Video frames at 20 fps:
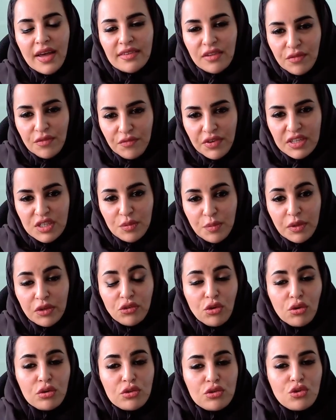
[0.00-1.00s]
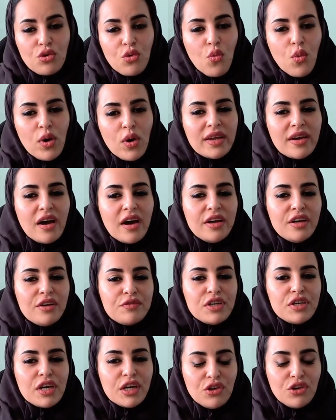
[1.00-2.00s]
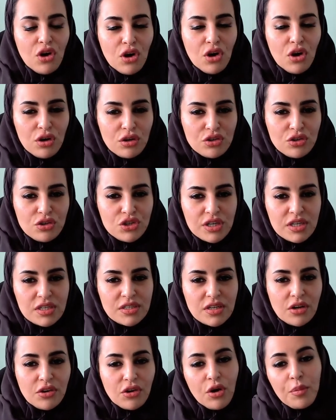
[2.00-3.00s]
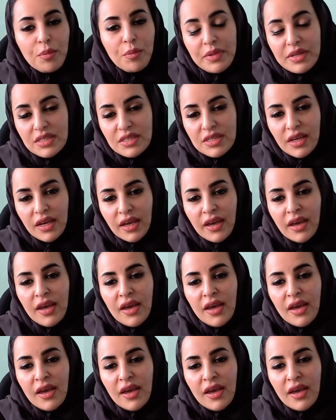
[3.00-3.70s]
investment. Also, what kind of technologies that are missing